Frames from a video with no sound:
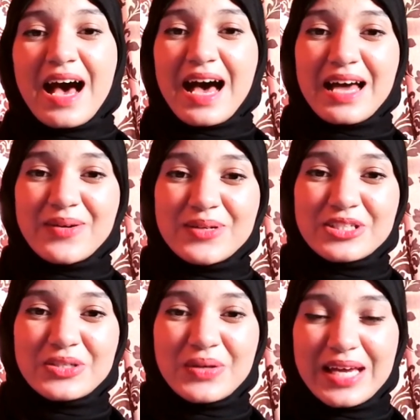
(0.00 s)
I
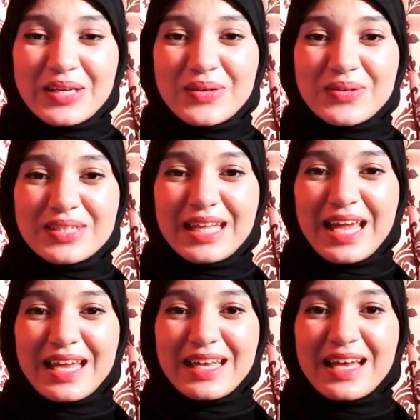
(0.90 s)
wish you a good
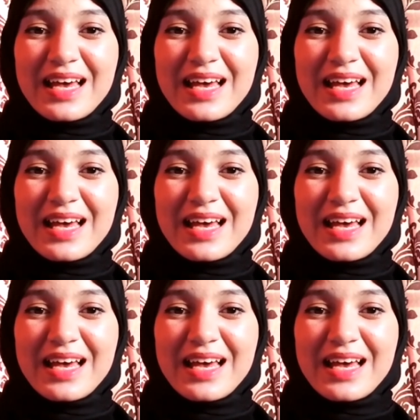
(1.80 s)
day,